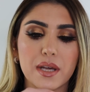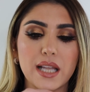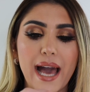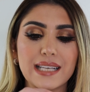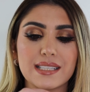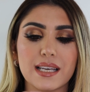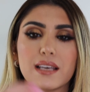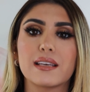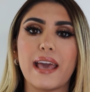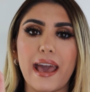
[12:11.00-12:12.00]

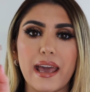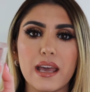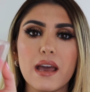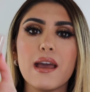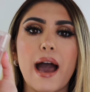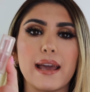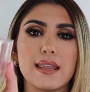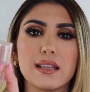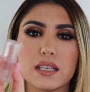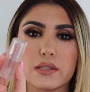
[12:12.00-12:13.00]
Classic K. I
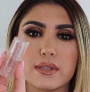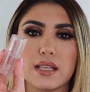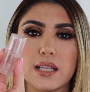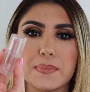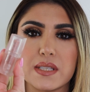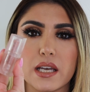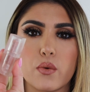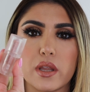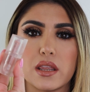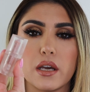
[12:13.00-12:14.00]
think this was the
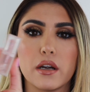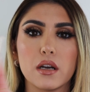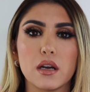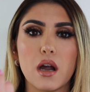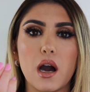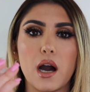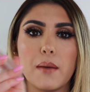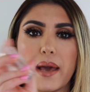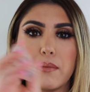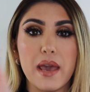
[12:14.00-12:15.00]
lipstick with her
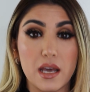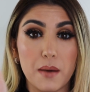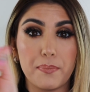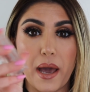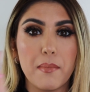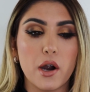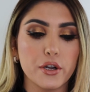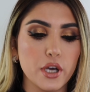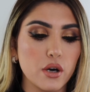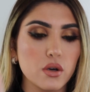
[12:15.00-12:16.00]
and Makeup by
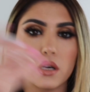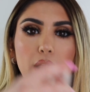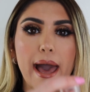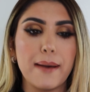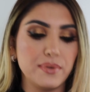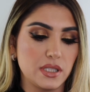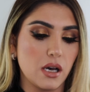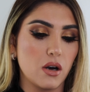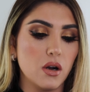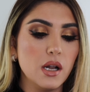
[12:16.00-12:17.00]
Mario collab,
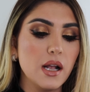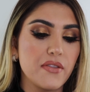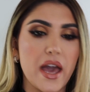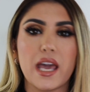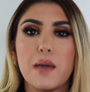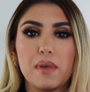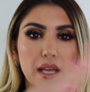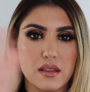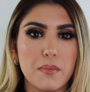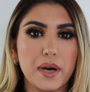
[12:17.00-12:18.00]
so that came in
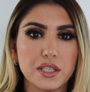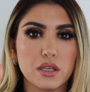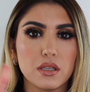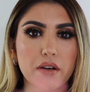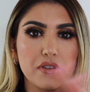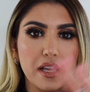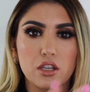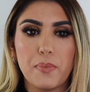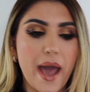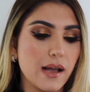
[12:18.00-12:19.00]
like the bundle of like
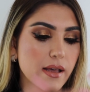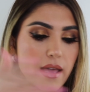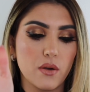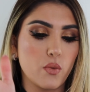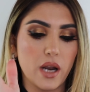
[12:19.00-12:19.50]
their palette and